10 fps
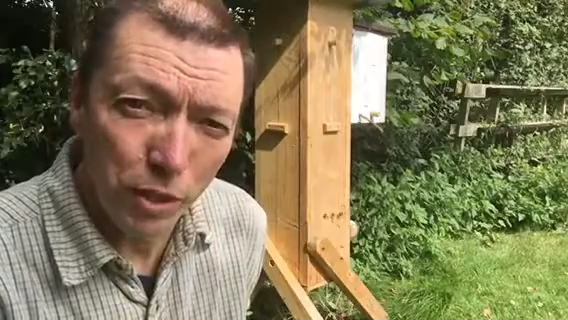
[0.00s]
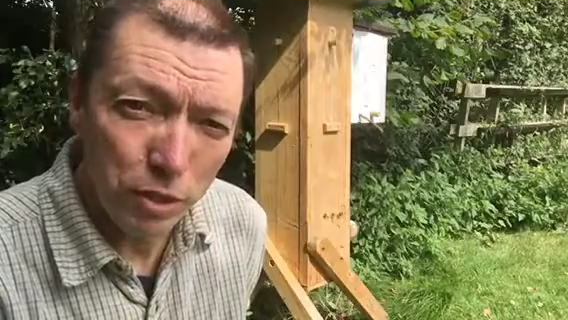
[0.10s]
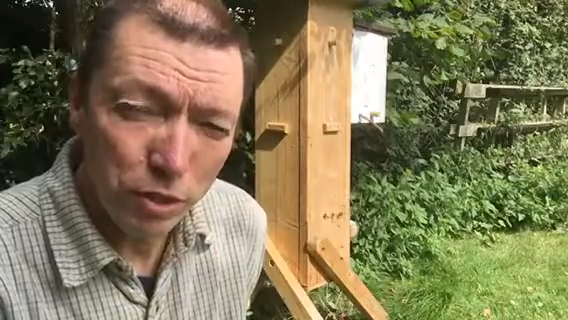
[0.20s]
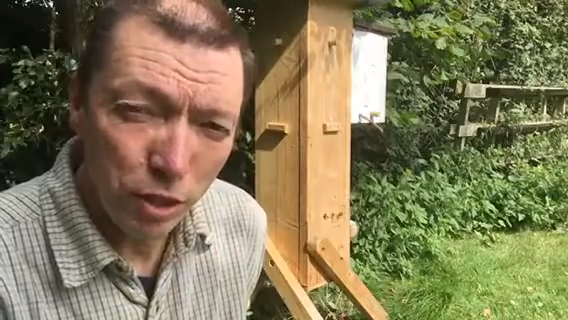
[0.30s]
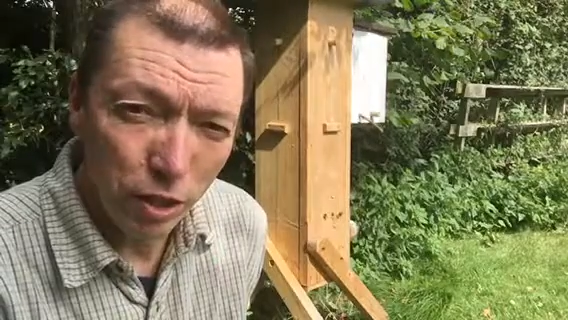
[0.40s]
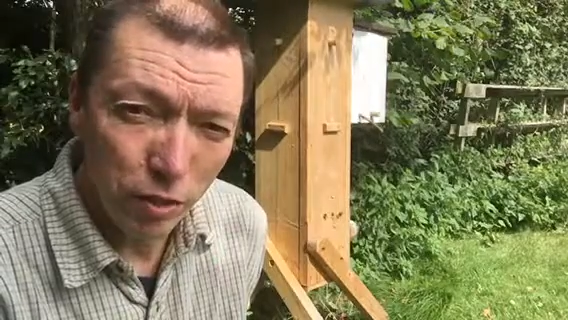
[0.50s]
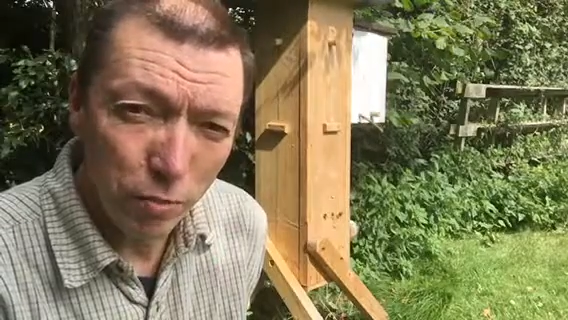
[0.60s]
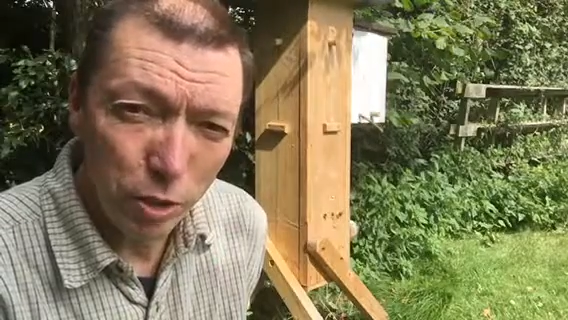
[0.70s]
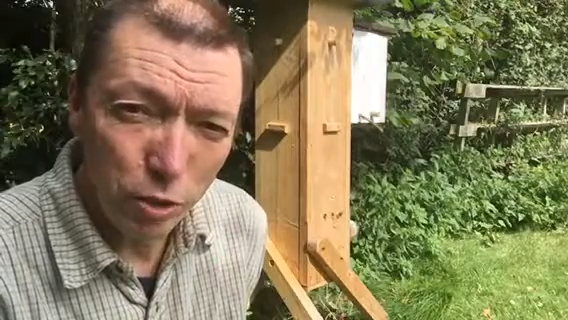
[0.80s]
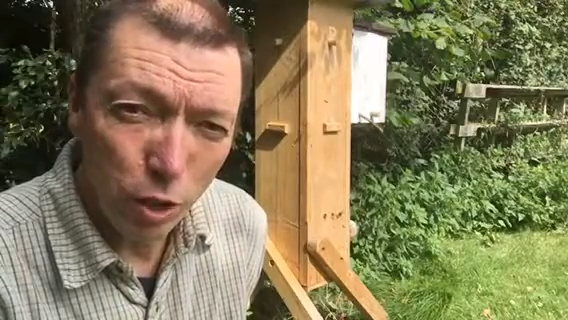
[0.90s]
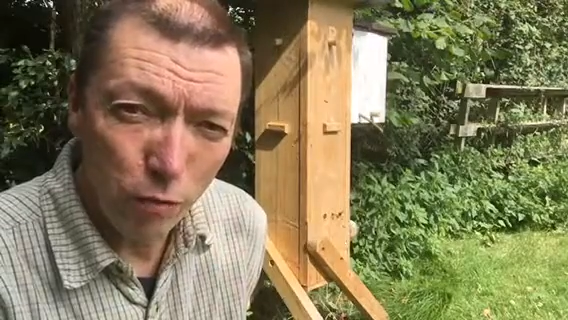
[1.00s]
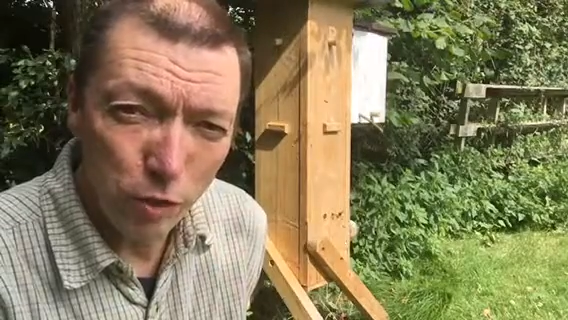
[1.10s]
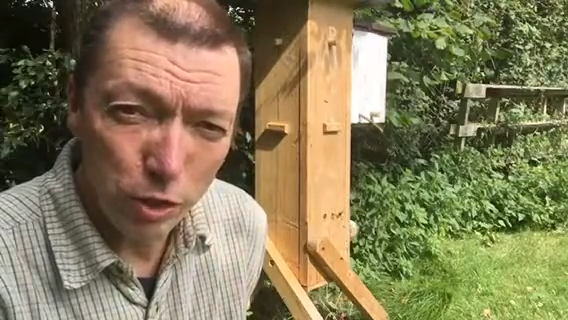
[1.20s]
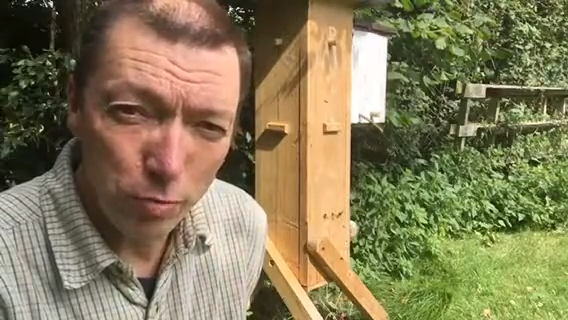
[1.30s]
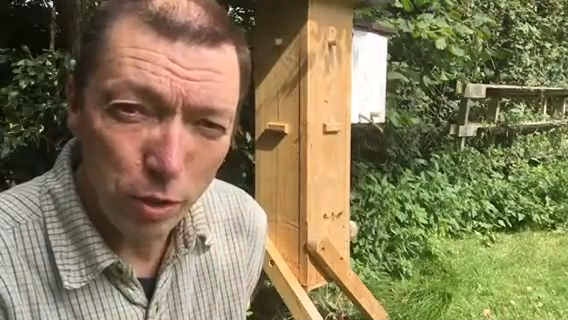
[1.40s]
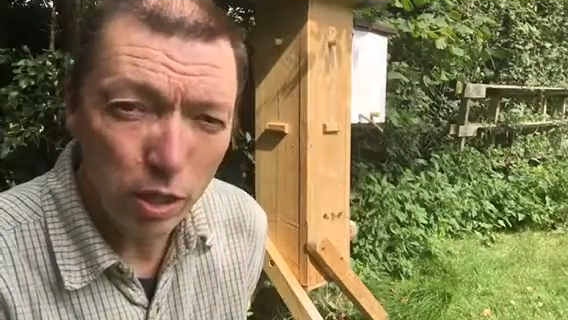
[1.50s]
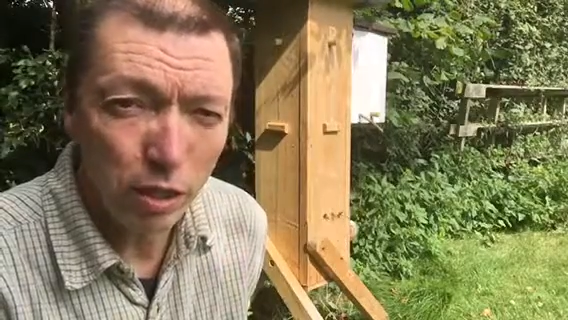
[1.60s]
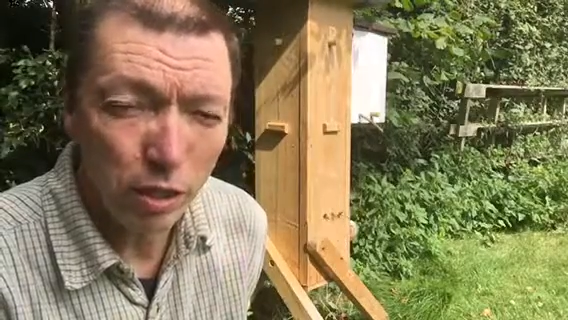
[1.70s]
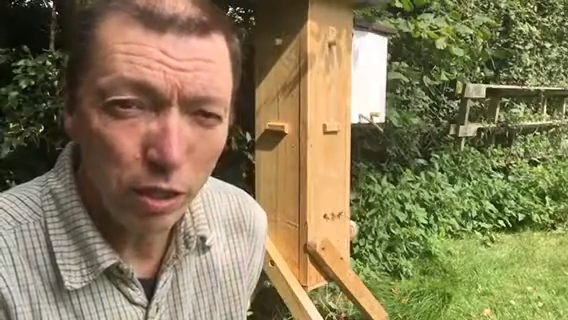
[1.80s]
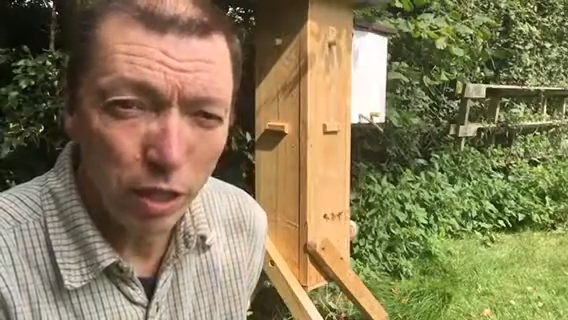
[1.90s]
So the most obvious
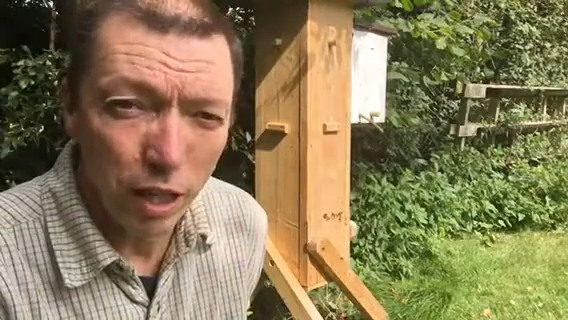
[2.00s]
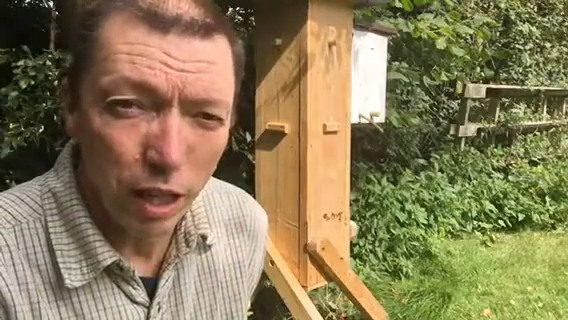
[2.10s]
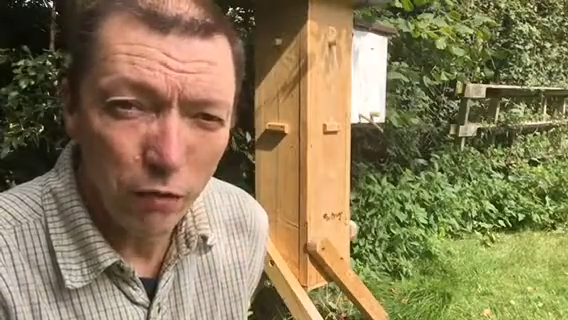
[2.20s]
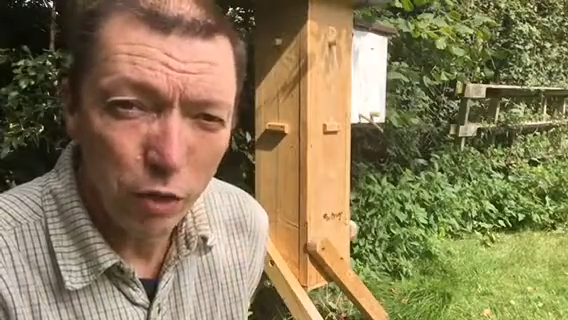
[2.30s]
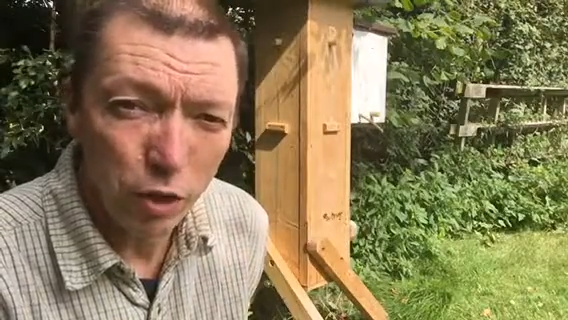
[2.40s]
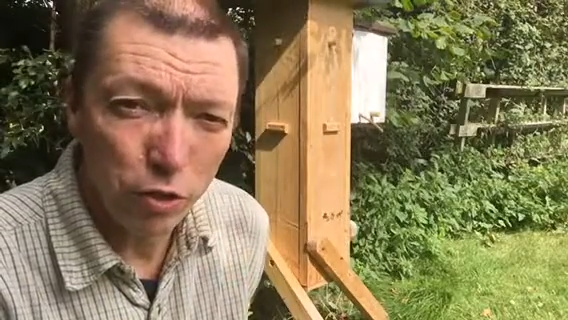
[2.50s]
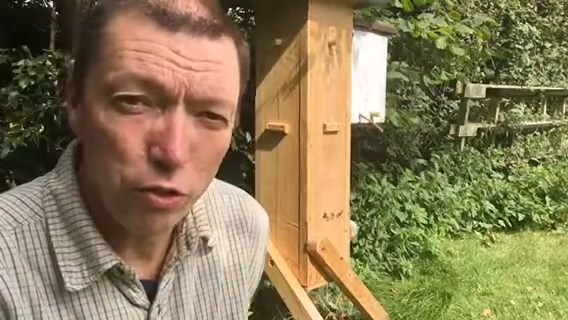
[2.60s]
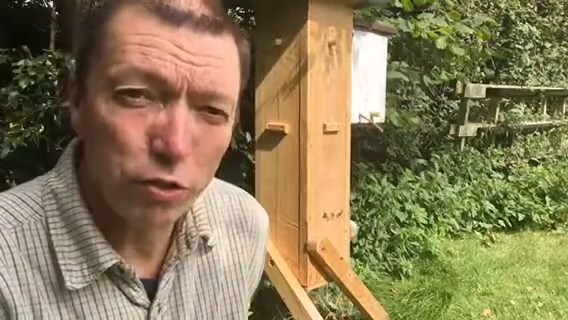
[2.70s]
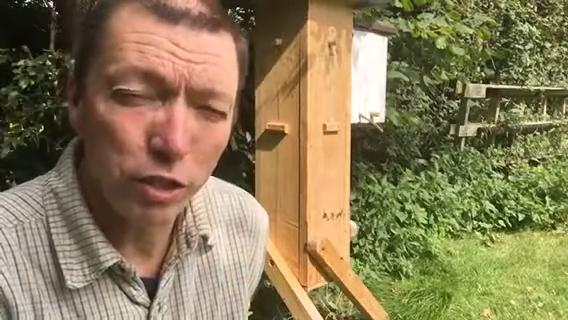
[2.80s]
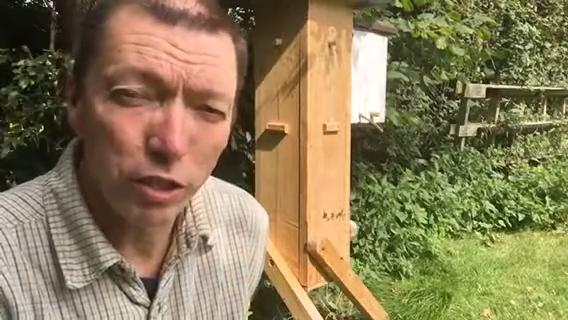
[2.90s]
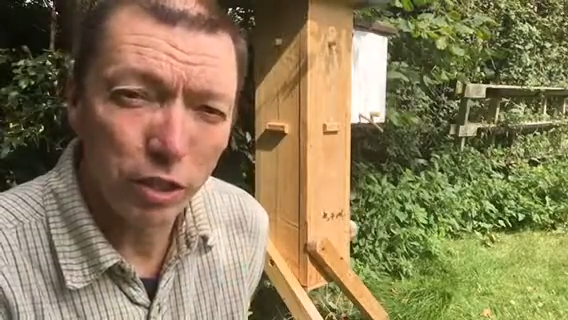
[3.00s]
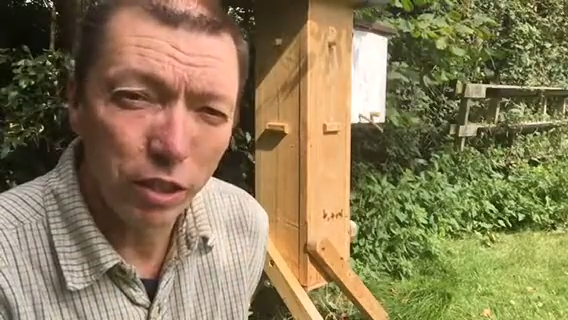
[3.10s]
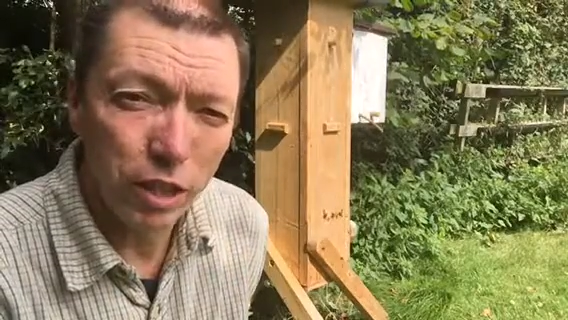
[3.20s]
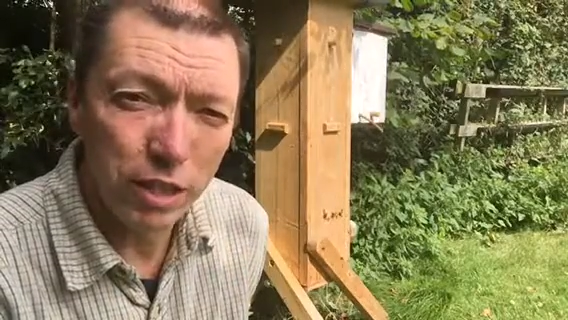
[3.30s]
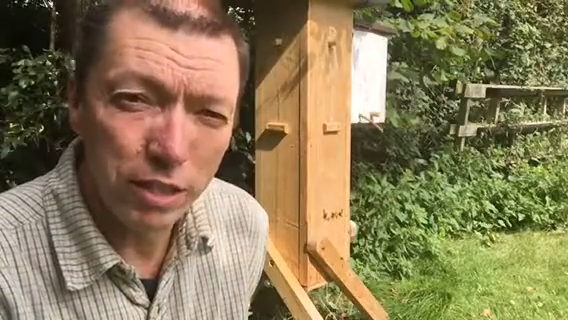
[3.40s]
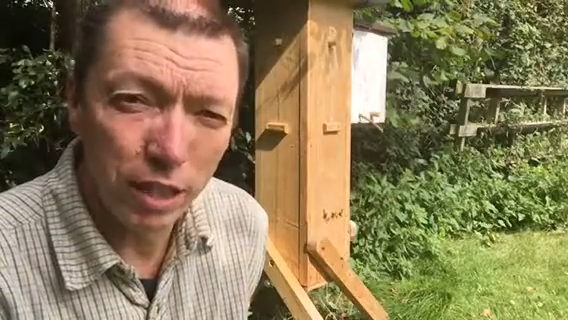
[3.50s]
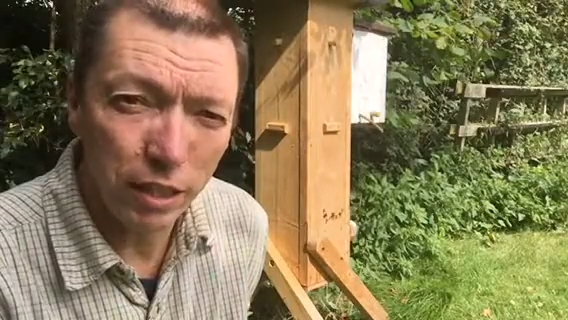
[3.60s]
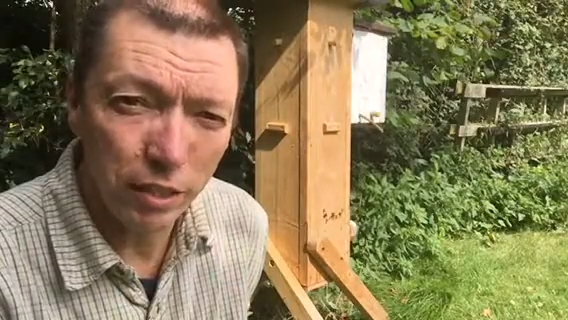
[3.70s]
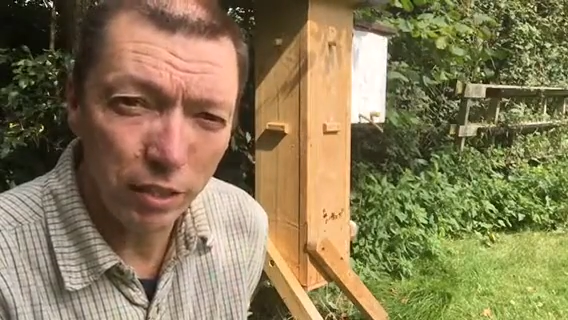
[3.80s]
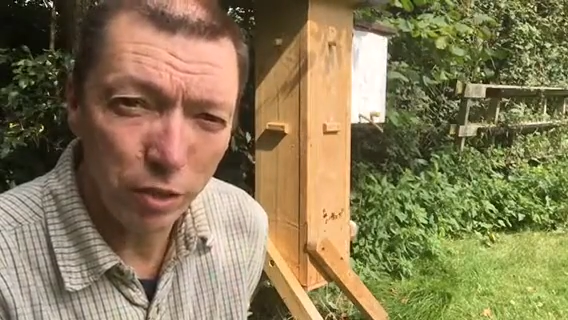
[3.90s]
being, if you are using
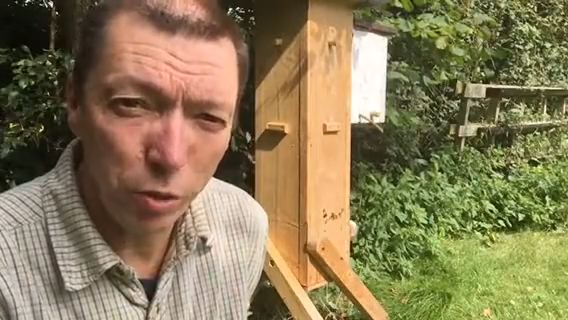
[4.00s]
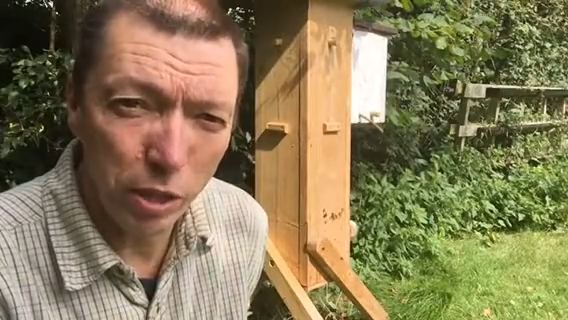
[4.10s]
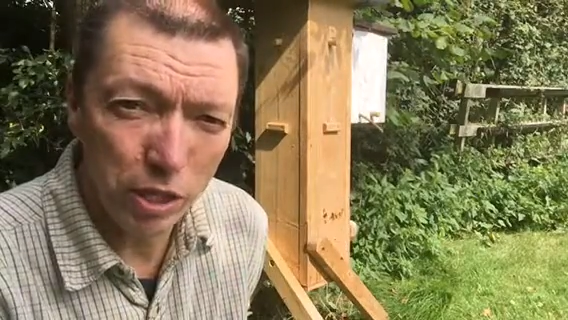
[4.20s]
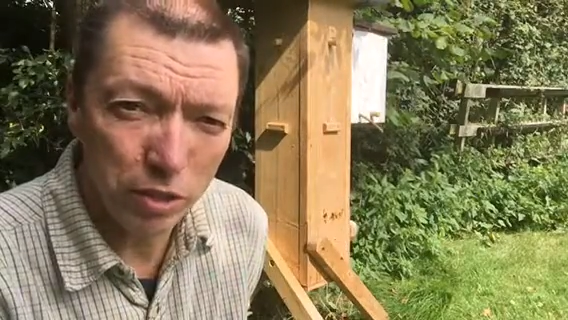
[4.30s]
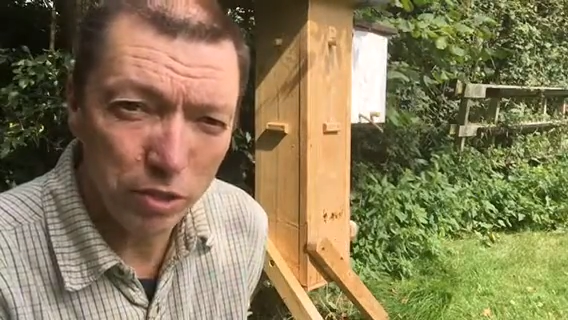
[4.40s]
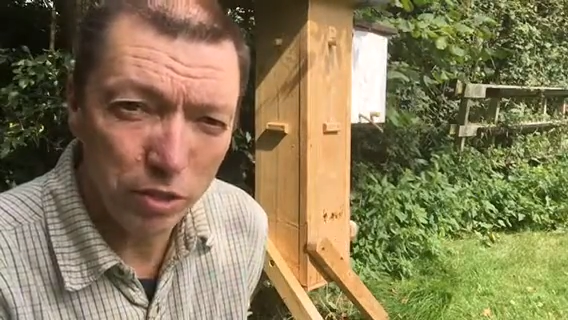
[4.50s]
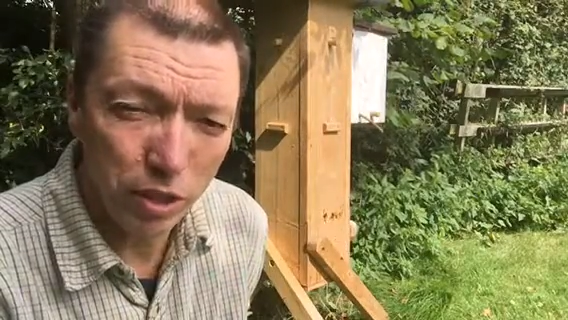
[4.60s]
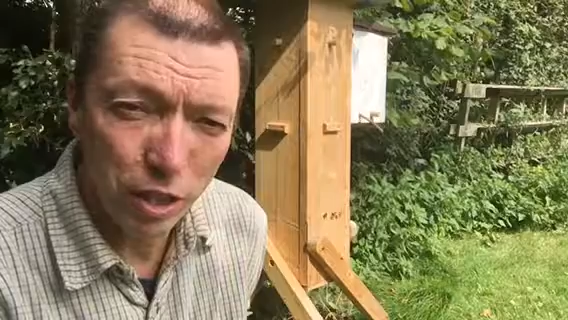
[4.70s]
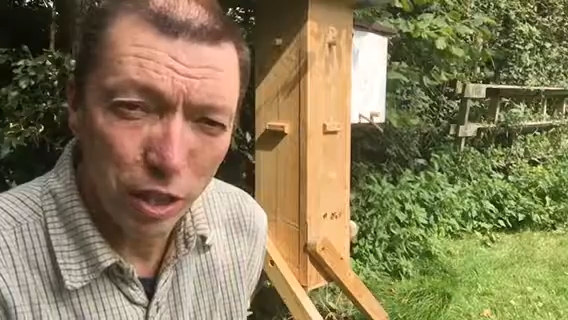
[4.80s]
Italian queens,